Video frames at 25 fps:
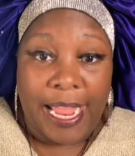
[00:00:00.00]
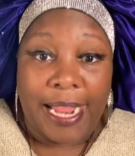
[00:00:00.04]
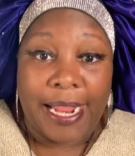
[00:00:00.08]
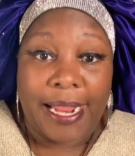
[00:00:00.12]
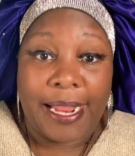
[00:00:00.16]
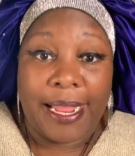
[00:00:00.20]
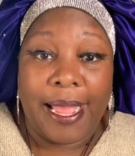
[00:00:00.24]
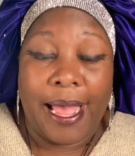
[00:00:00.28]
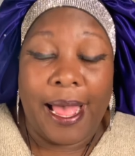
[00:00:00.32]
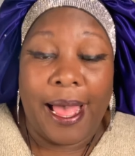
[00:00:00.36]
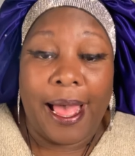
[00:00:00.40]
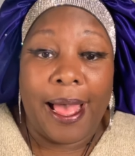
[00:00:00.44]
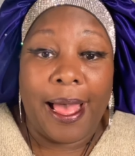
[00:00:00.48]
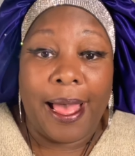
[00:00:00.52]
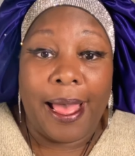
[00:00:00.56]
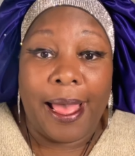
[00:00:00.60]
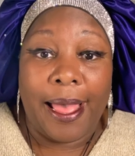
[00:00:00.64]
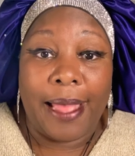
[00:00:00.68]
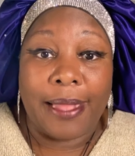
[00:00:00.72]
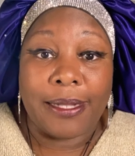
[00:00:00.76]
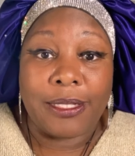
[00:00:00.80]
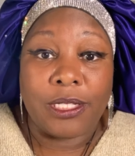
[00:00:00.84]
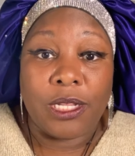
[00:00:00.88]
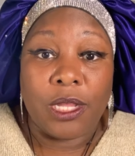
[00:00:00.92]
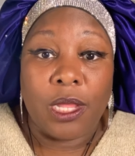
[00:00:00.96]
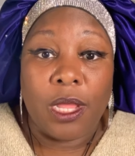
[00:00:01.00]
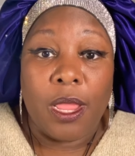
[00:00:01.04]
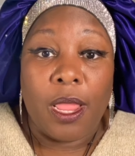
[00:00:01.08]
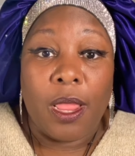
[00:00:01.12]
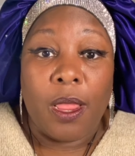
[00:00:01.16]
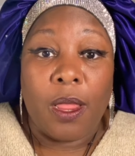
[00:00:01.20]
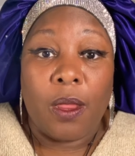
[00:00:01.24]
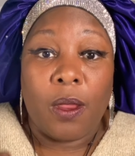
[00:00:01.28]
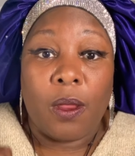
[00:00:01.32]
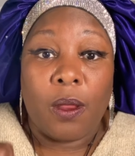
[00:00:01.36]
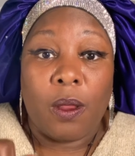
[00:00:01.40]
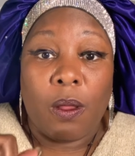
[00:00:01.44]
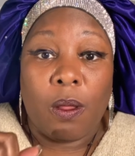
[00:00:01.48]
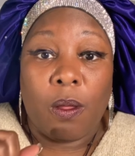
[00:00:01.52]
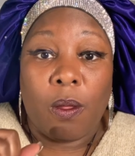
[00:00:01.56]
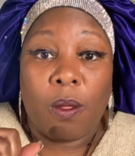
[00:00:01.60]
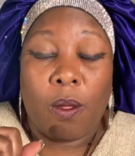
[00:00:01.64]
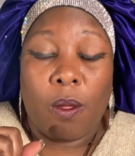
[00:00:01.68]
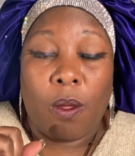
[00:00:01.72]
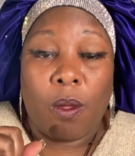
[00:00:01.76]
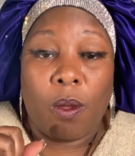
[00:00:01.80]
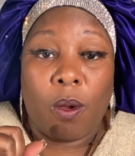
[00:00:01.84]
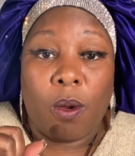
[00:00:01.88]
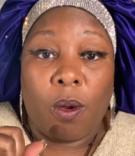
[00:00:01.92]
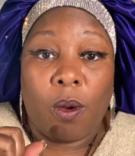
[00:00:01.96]
God
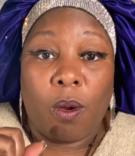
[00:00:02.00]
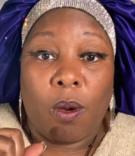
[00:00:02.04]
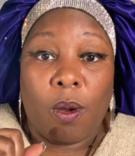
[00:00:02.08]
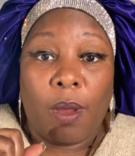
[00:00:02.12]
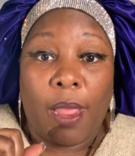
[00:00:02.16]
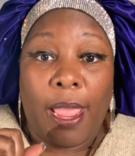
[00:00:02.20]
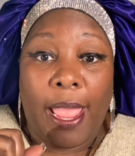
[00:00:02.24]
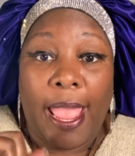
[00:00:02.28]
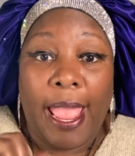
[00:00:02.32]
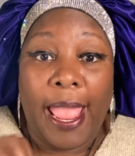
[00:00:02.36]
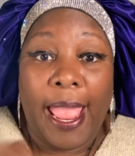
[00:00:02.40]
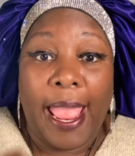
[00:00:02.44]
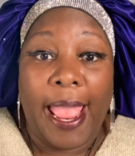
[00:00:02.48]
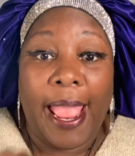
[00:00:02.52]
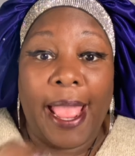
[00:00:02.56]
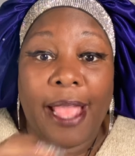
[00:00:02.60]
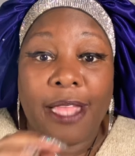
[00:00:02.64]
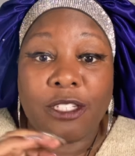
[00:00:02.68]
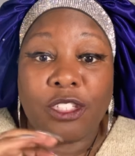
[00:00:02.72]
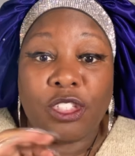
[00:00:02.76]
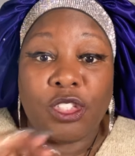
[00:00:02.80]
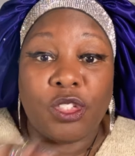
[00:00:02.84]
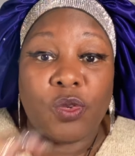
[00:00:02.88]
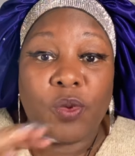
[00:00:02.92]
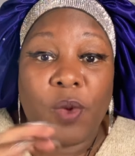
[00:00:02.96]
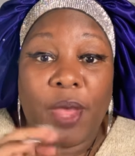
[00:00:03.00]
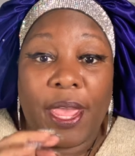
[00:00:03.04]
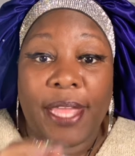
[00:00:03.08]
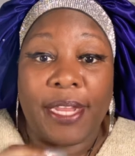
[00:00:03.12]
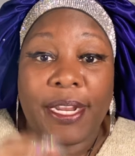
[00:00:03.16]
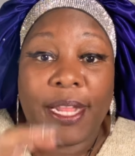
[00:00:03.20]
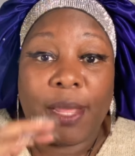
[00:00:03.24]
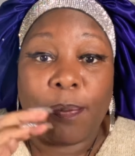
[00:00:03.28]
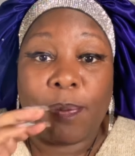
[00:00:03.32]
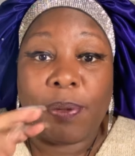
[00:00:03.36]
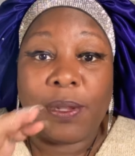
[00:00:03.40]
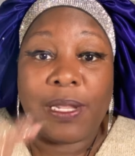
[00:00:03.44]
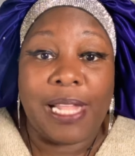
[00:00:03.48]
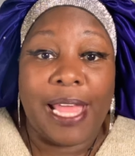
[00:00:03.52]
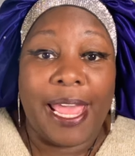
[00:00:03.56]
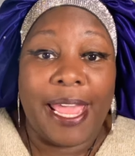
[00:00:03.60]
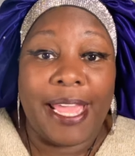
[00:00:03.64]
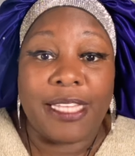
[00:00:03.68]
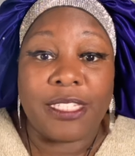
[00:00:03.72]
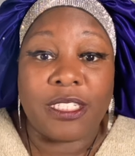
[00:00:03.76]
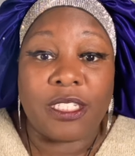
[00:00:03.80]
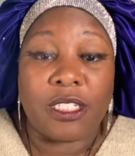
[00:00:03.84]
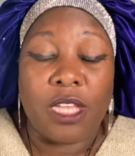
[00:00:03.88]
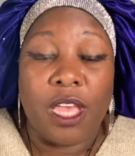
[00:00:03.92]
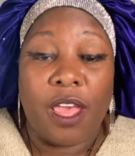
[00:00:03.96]
has you in a
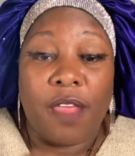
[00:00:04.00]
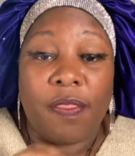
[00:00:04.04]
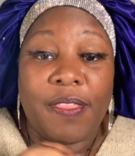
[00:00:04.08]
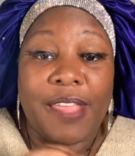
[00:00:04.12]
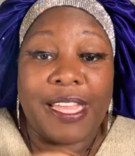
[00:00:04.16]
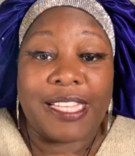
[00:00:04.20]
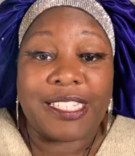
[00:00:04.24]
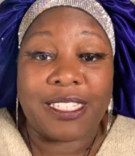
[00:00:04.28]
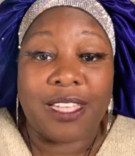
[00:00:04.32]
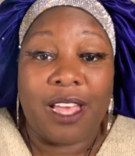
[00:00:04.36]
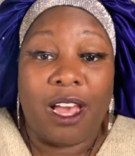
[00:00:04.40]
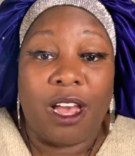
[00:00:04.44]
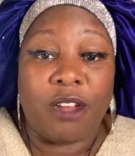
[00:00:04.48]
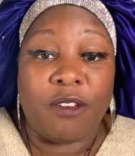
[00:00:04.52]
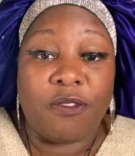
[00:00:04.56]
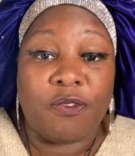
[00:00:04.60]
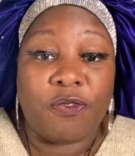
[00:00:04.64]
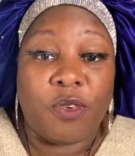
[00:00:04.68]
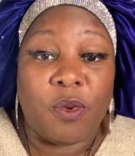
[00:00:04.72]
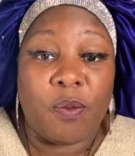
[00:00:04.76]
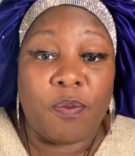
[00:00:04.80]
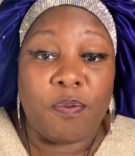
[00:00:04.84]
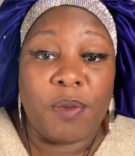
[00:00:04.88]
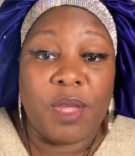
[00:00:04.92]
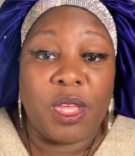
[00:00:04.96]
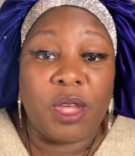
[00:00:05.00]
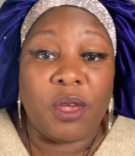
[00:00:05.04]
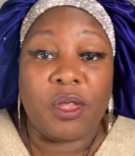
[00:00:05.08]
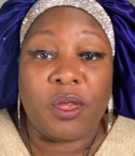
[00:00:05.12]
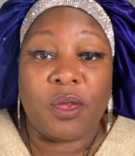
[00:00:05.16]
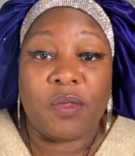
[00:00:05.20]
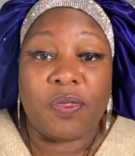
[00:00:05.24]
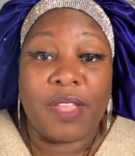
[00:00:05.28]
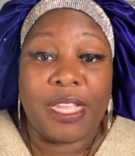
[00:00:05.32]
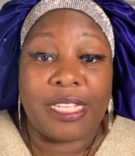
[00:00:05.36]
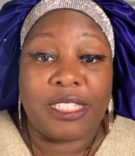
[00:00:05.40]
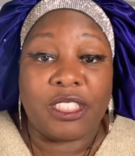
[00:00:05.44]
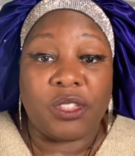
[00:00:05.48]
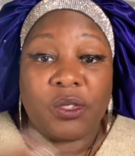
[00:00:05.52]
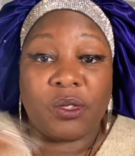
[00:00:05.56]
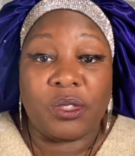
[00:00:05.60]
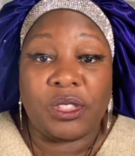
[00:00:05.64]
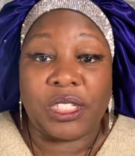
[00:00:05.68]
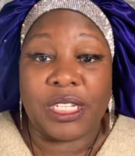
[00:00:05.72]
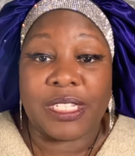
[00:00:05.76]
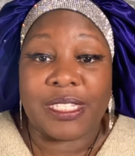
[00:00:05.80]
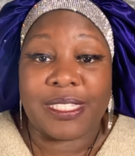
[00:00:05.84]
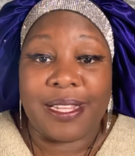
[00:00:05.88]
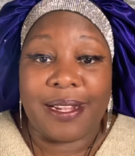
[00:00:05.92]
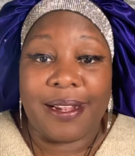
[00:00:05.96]
place that's unfamiliar, that you're
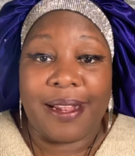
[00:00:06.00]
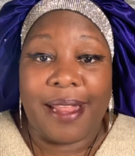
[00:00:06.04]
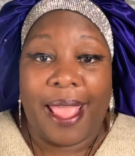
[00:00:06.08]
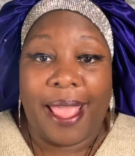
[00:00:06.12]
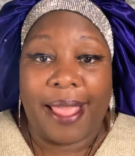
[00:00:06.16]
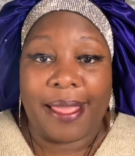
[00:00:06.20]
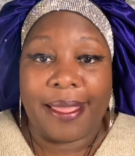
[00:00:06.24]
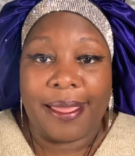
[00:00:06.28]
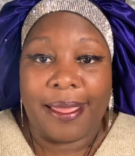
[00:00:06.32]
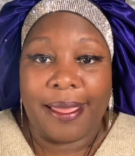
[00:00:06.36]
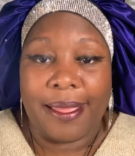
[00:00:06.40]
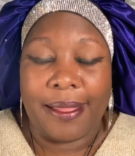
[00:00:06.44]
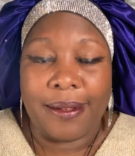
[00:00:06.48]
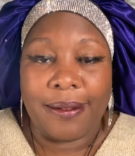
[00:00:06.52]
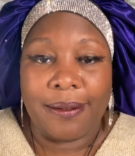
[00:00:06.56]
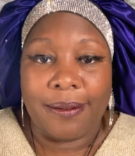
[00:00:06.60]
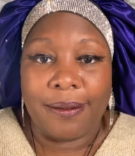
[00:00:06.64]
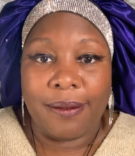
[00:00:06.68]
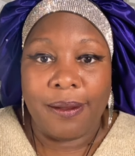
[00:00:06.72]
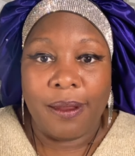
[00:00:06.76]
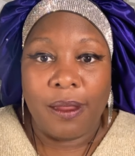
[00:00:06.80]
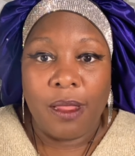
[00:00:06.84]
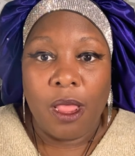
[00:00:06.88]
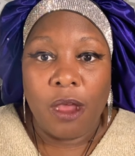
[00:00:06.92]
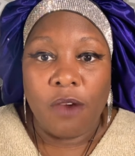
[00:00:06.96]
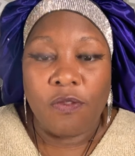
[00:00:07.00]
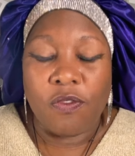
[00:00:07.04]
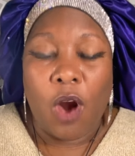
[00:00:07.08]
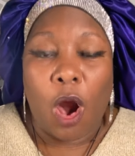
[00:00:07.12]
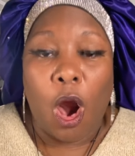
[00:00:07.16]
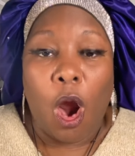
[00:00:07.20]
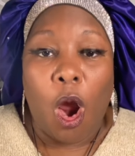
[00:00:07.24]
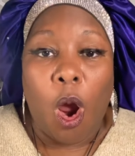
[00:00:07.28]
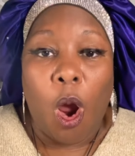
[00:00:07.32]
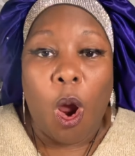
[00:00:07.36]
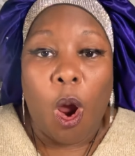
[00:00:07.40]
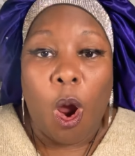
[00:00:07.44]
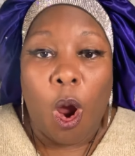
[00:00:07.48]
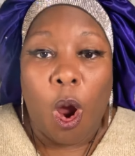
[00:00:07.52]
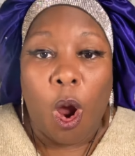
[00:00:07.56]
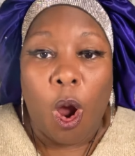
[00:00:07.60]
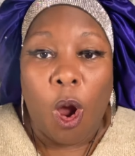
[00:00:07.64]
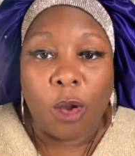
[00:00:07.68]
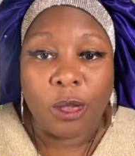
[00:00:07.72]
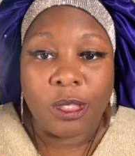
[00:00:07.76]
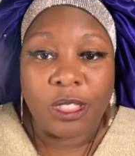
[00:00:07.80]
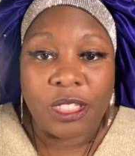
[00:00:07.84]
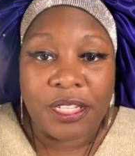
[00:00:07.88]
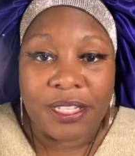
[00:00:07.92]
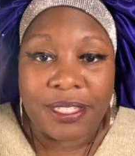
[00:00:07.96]
just naked for
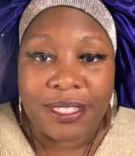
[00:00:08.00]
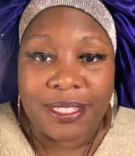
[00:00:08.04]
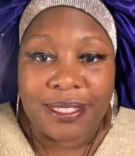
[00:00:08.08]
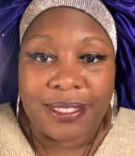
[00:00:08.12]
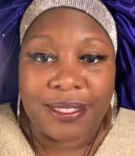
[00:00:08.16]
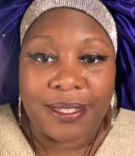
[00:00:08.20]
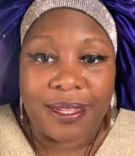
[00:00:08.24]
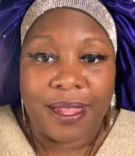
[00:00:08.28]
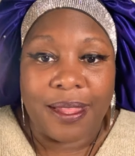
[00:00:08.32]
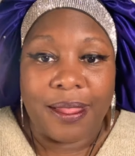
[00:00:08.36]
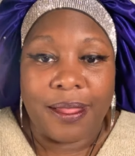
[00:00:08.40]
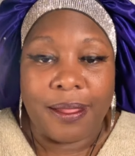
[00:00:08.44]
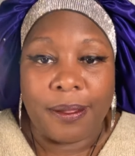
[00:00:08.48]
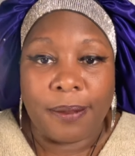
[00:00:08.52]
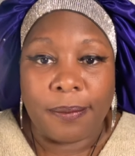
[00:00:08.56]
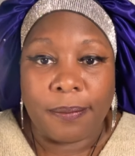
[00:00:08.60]
all to see.